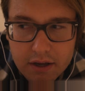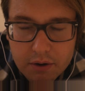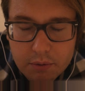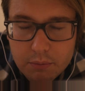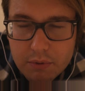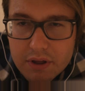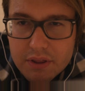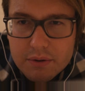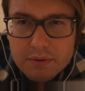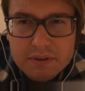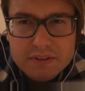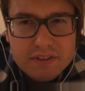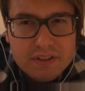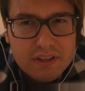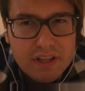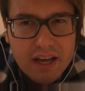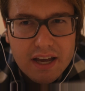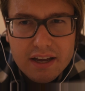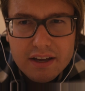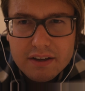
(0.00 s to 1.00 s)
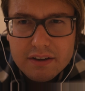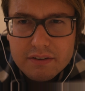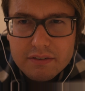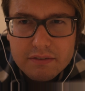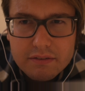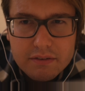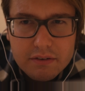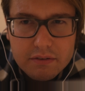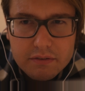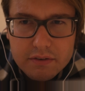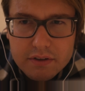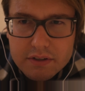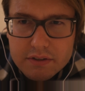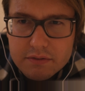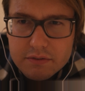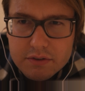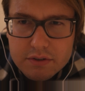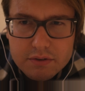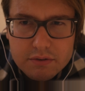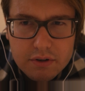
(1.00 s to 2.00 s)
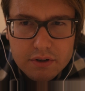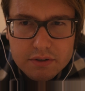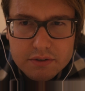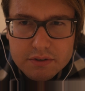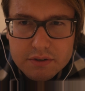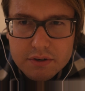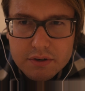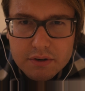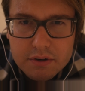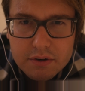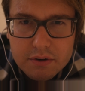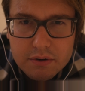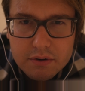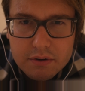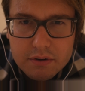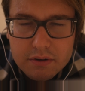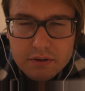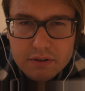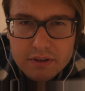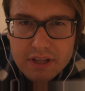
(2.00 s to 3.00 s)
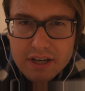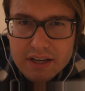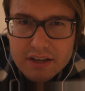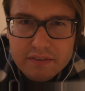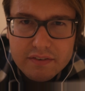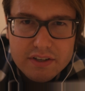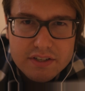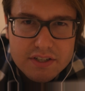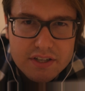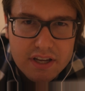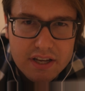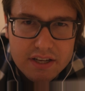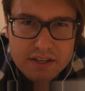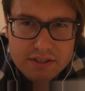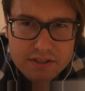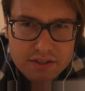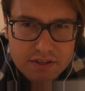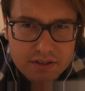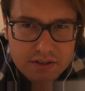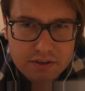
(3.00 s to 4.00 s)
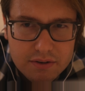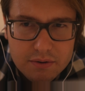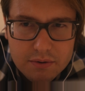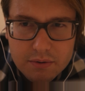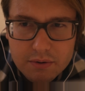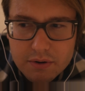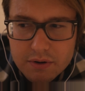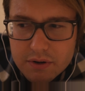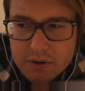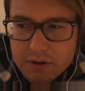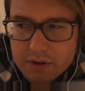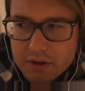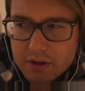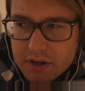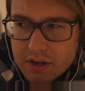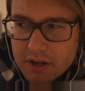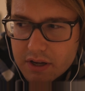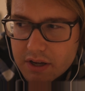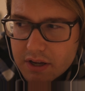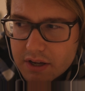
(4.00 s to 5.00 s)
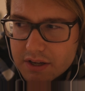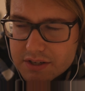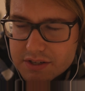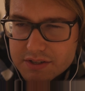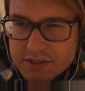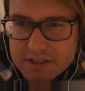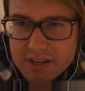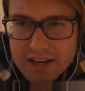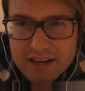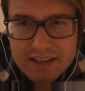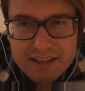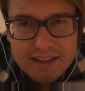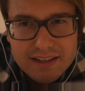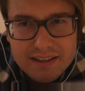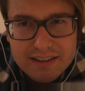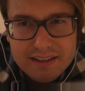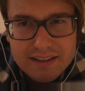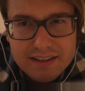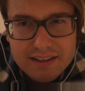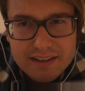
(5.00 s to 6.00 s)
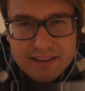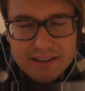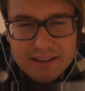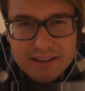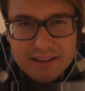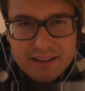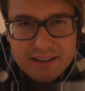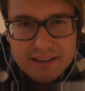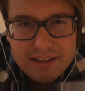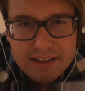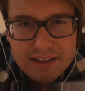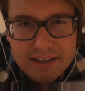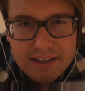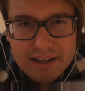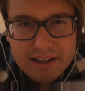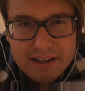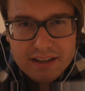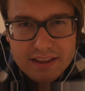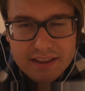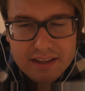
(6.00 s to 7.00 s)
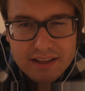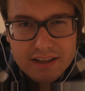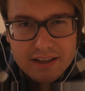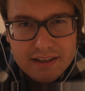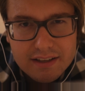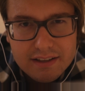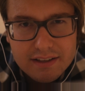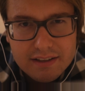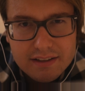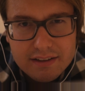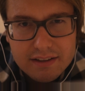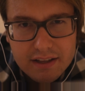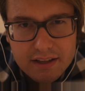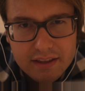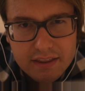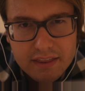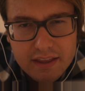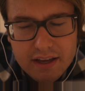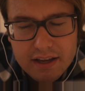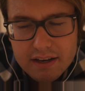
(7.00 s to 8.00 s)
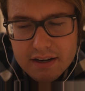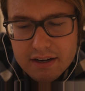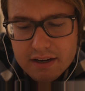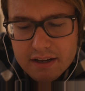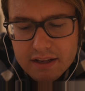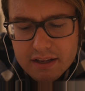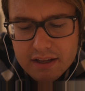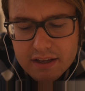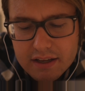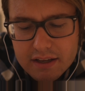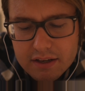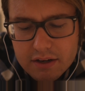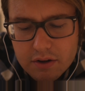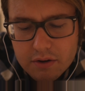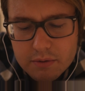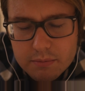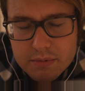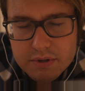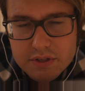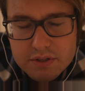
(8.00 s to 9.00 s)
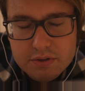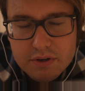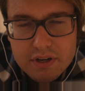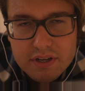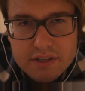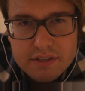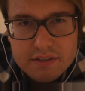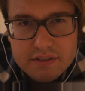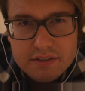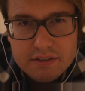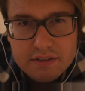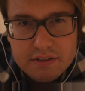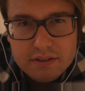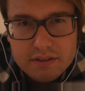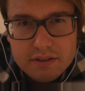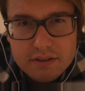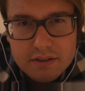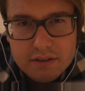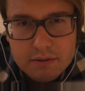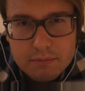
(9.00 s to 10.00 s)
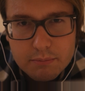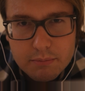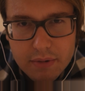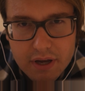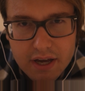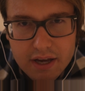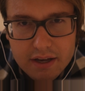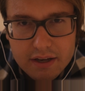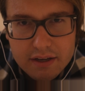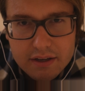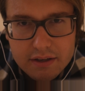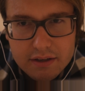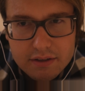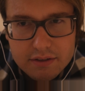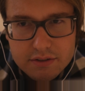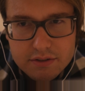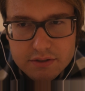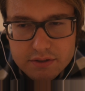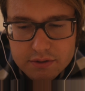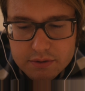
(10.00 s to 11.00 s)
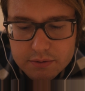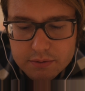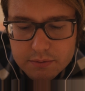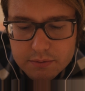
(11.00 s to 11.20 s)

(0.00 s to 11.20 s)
whether it's a lack of infrastructure or lack of education or just anything like that, it can all be traced back to